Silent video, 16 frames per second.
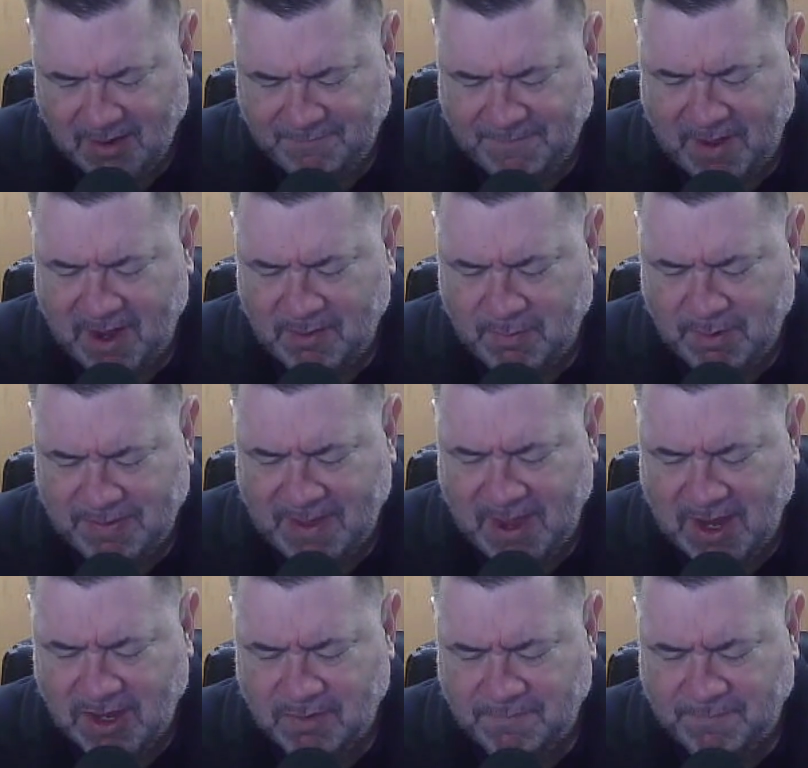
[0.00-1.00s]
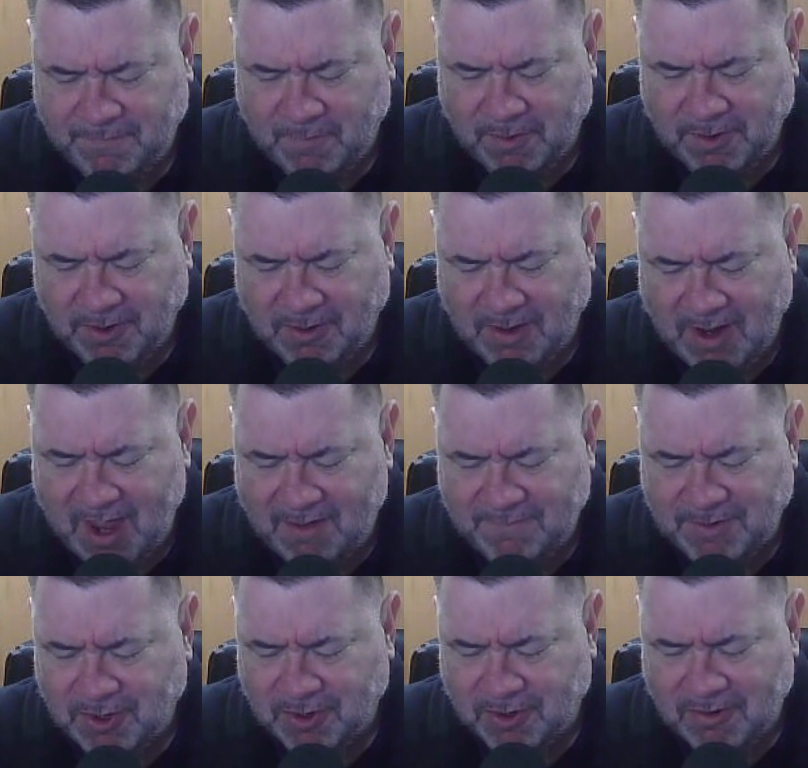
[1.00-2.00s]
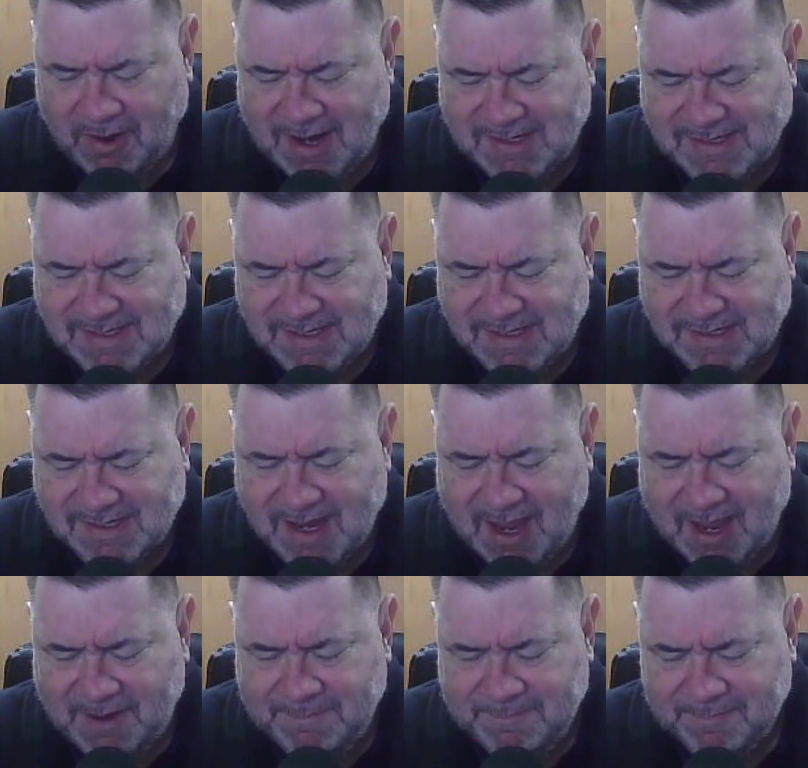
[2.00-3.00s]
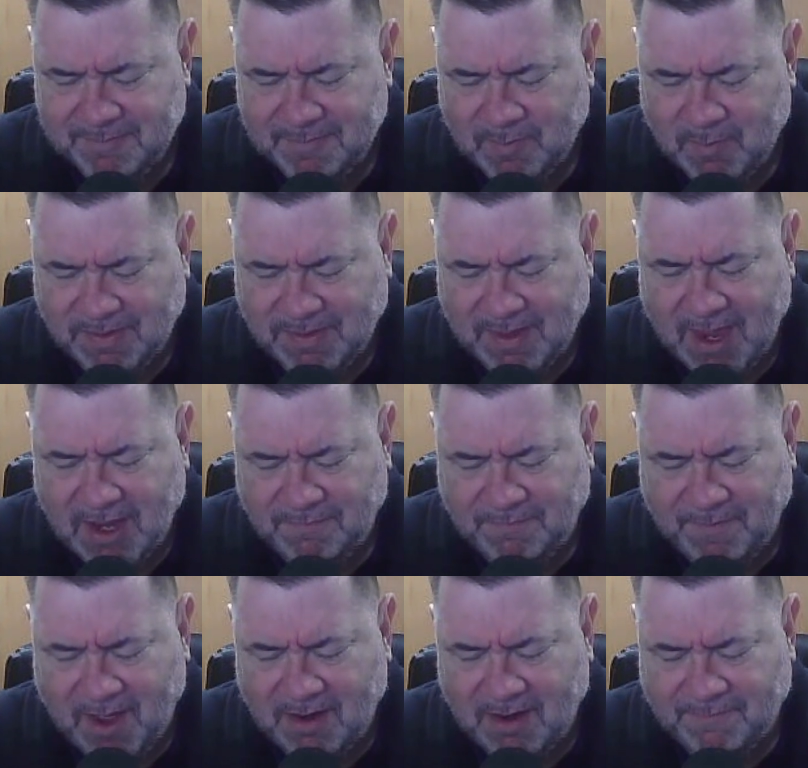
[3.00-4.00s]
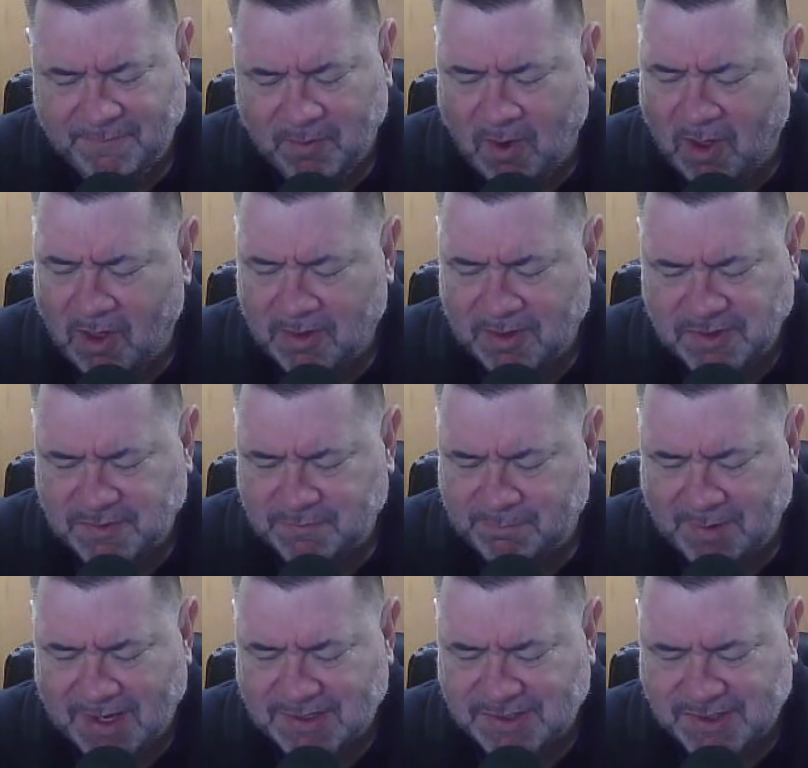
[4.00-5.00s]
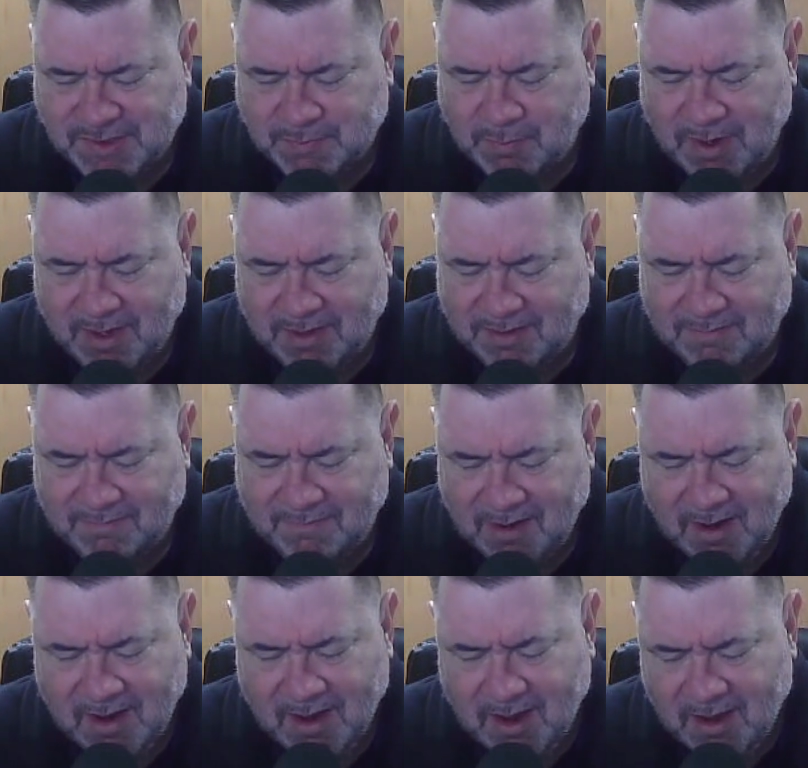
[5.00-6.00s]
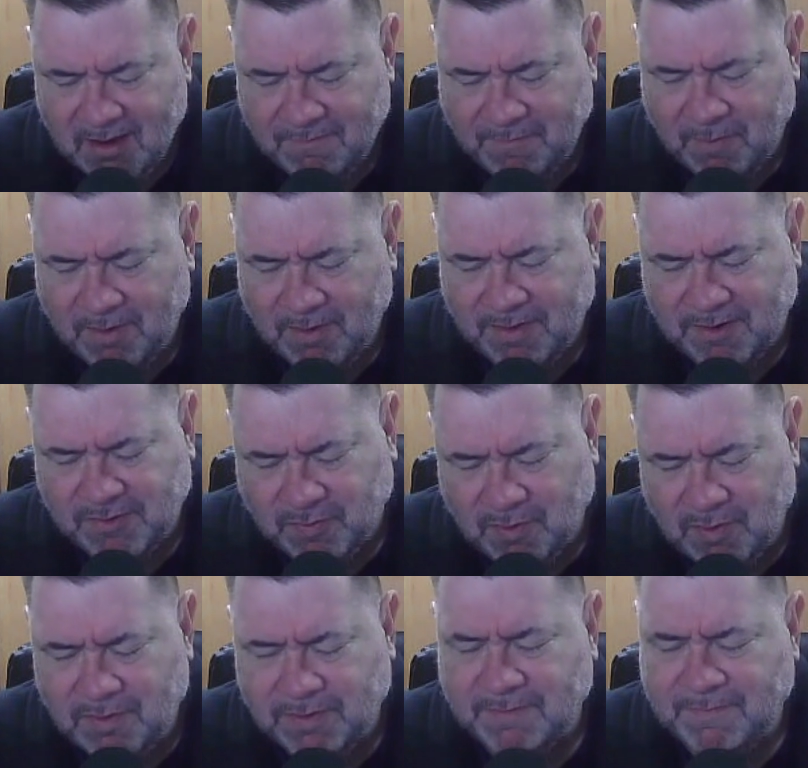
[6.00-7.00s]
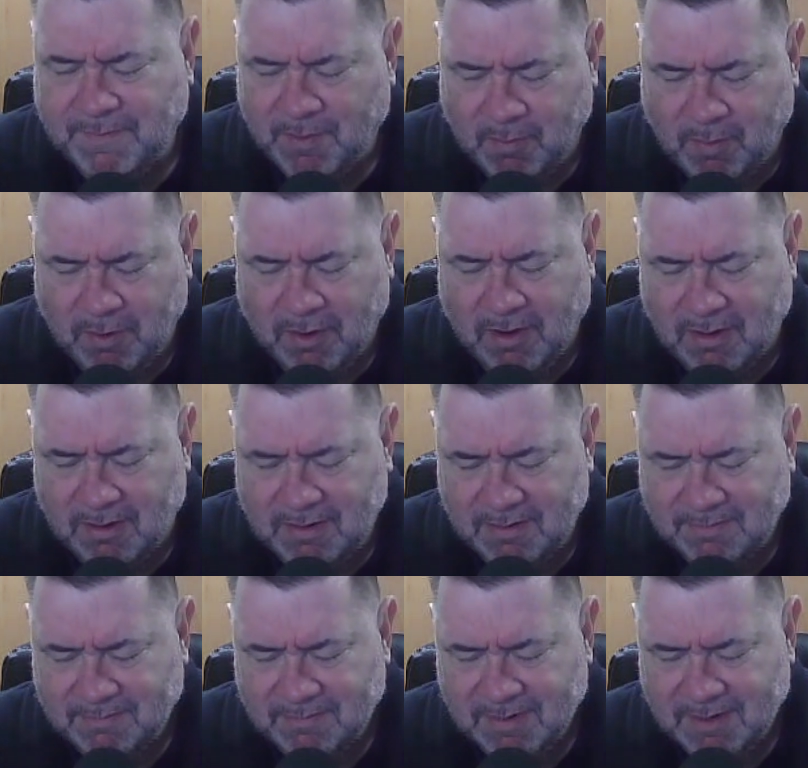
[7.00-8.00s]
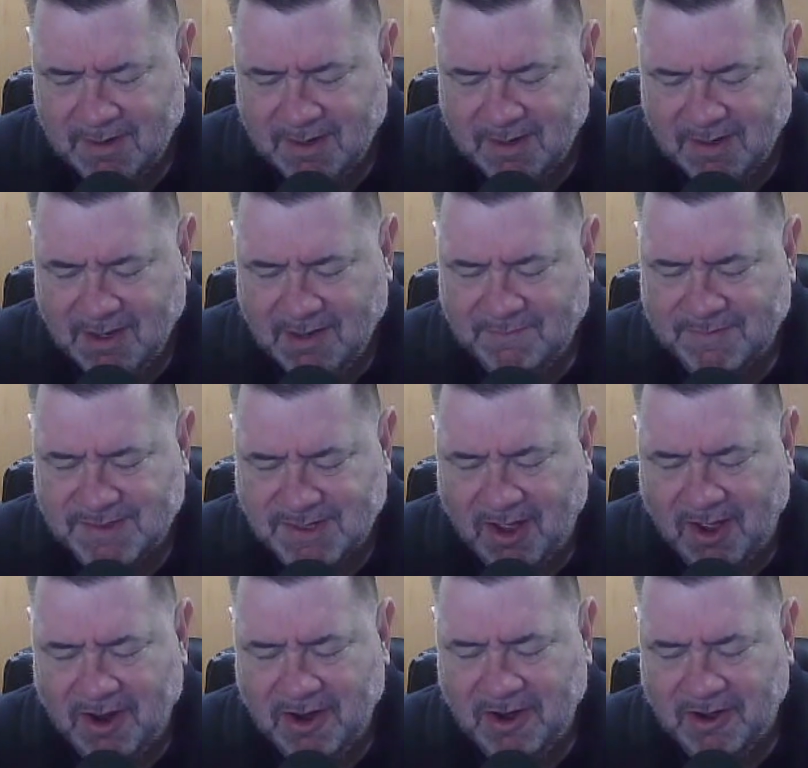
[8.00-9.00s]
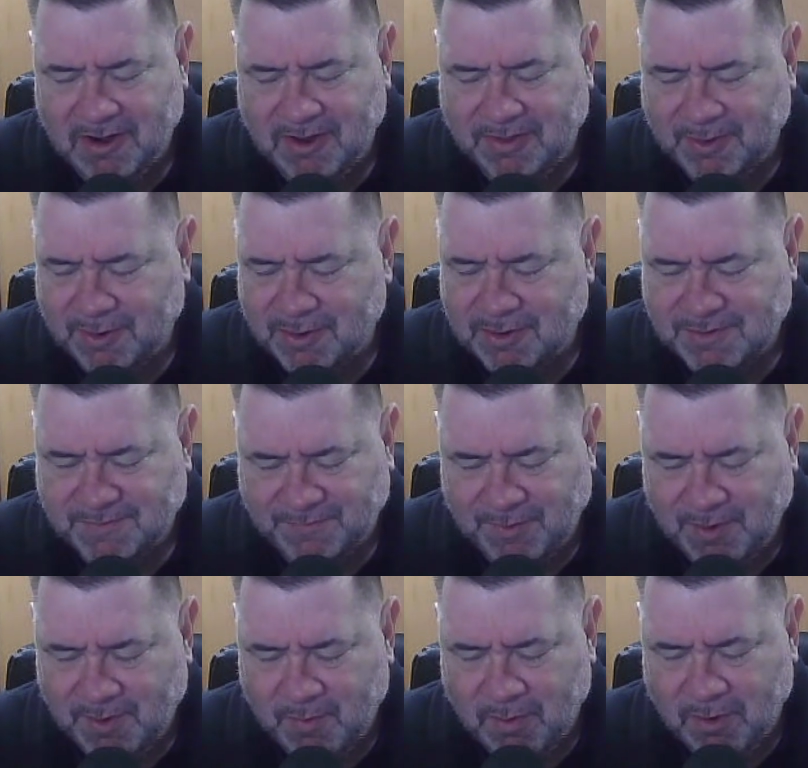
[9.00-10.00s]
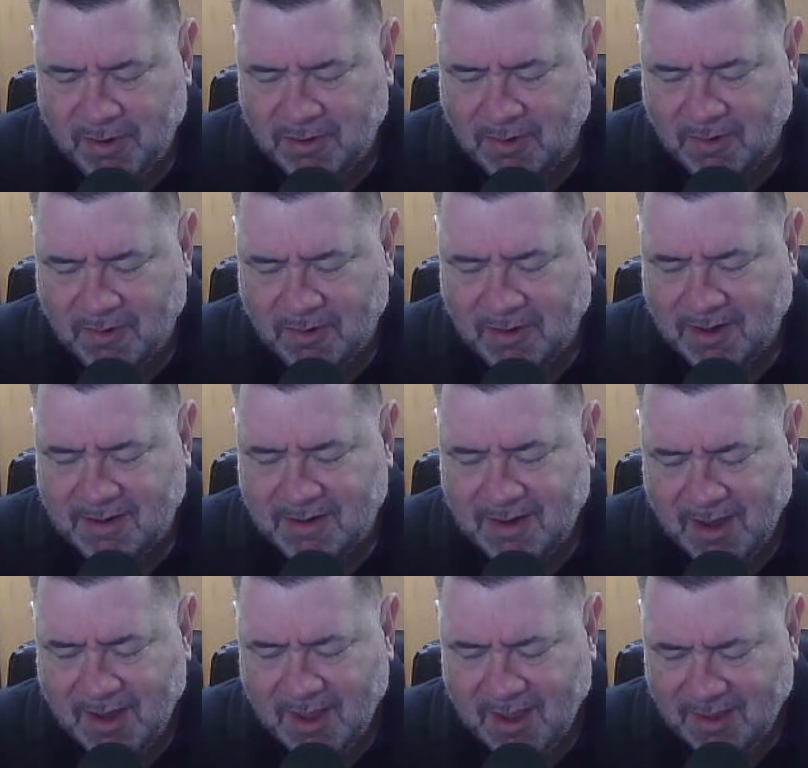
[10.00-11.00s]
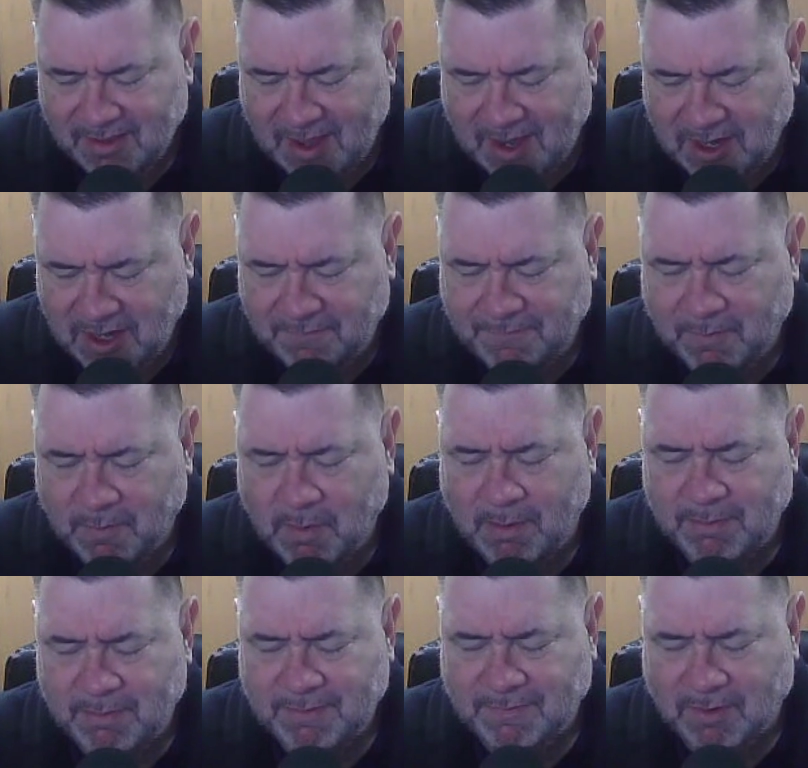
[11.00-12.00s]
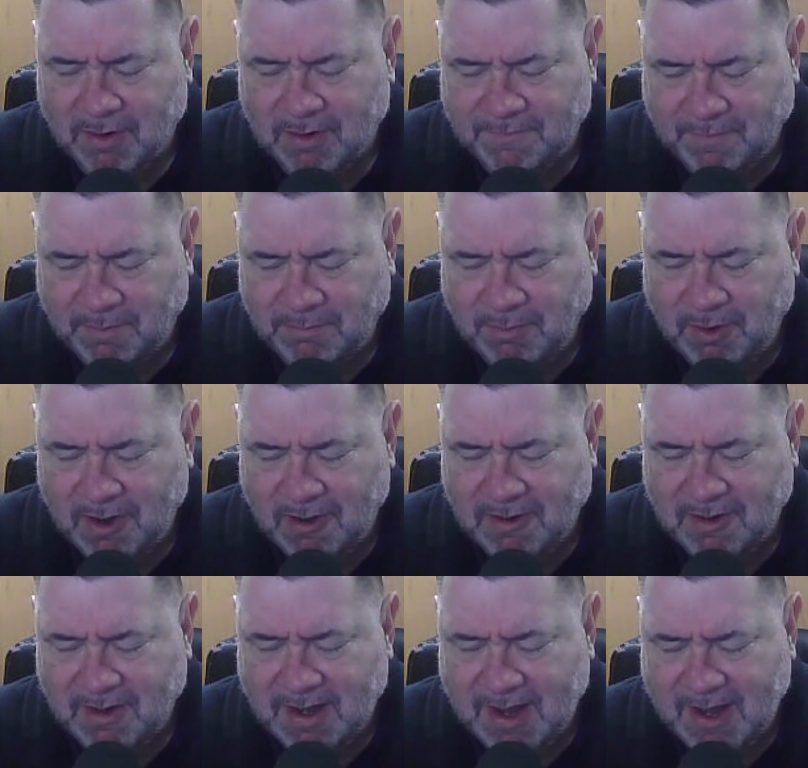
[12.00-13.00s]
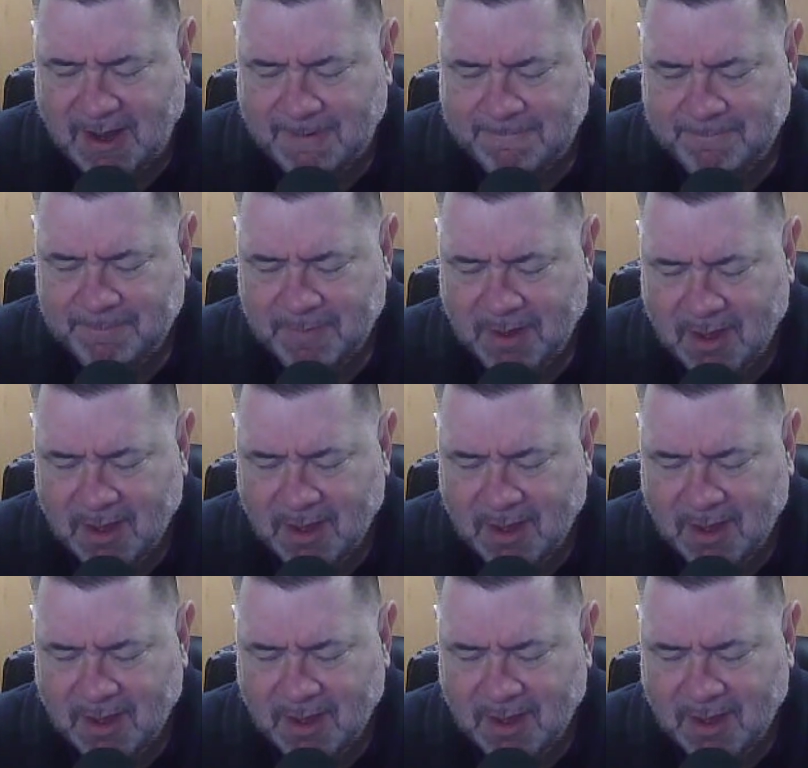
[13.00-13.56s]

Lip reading: Now, Father, we thank you for your love and your grace this day. We thank you, Father, for all that you've blessed us with and for the truth of your word. Give us a hunger and a thirst for your word, Lord, and thank you for what we've learned from you here today.